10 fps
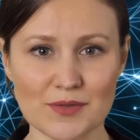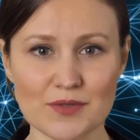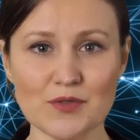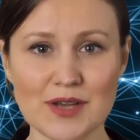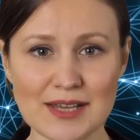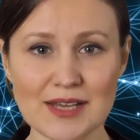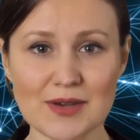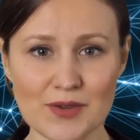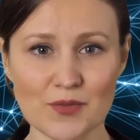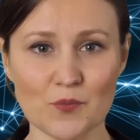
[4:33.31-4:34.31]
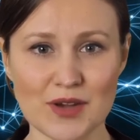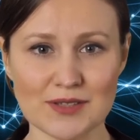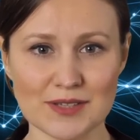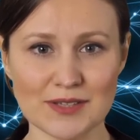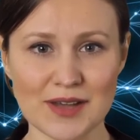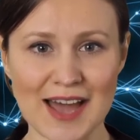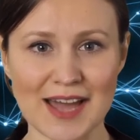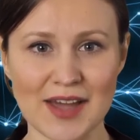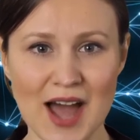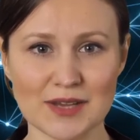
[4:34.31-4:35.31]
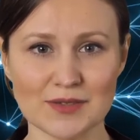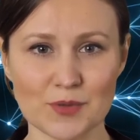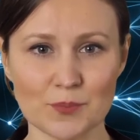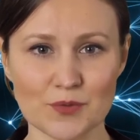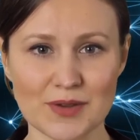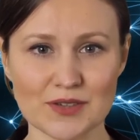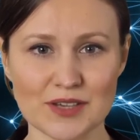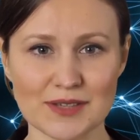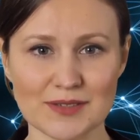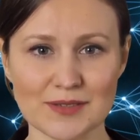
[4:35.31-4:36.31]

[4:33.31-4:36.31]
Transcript: training, risks, and accident prevention,